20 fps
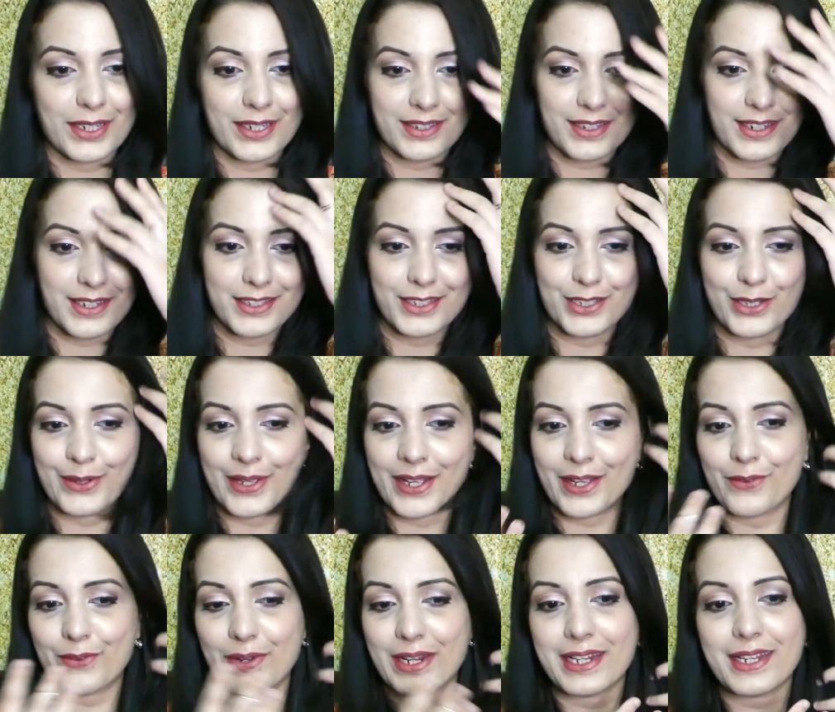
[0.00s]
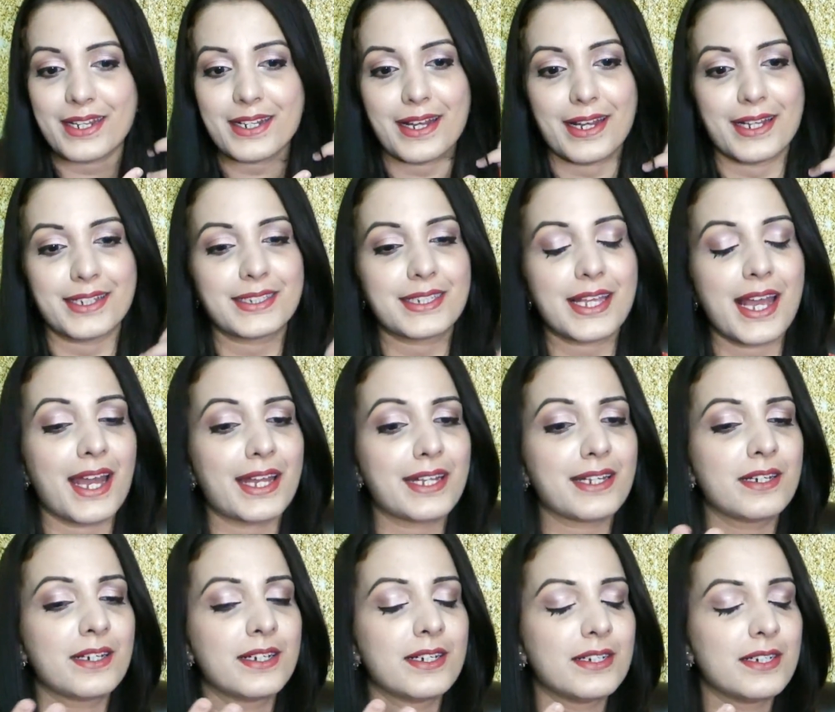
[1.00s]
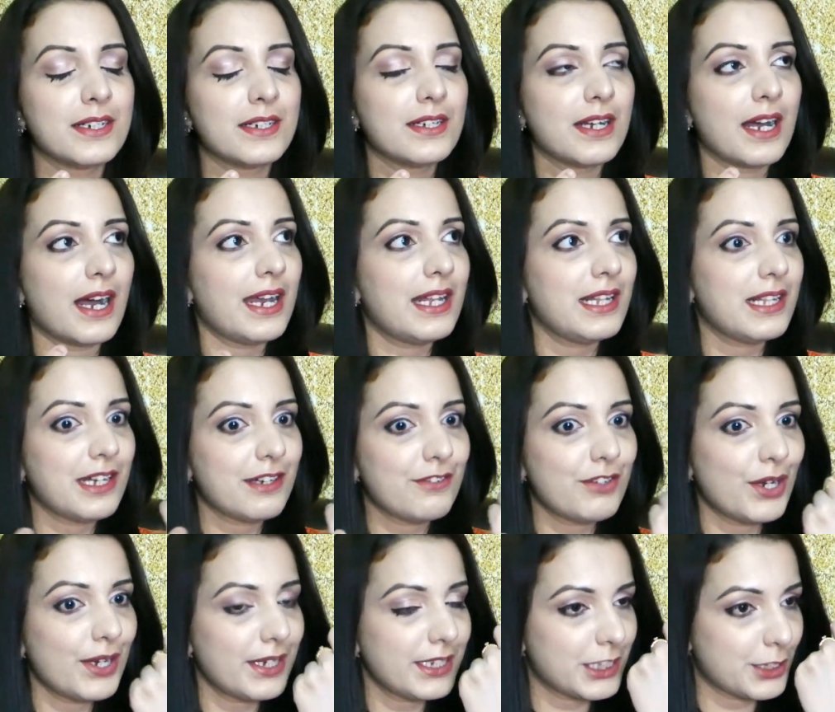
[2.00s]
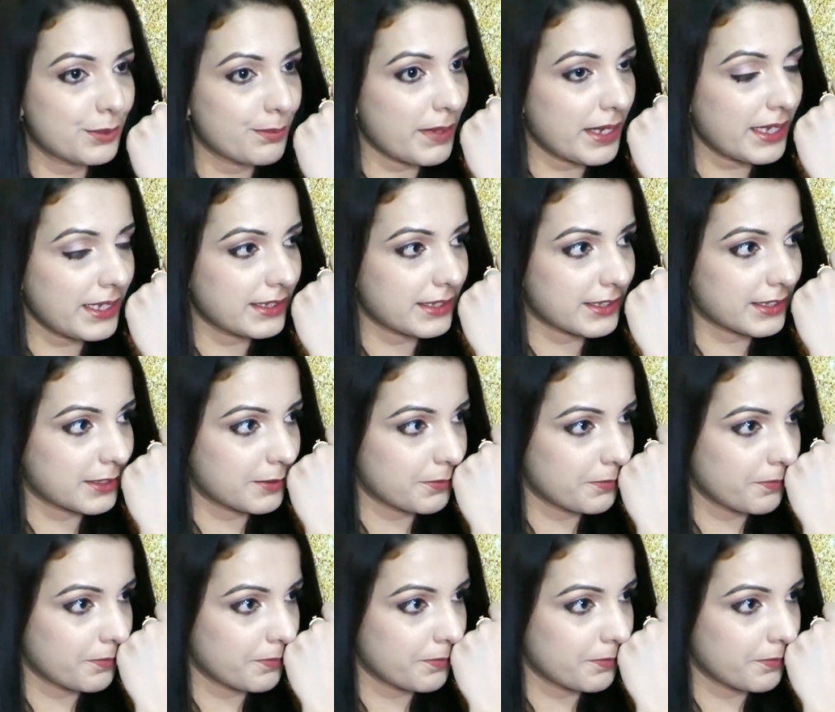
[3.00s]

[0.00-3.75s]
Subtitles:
It is looking really nice, and I love how it smells.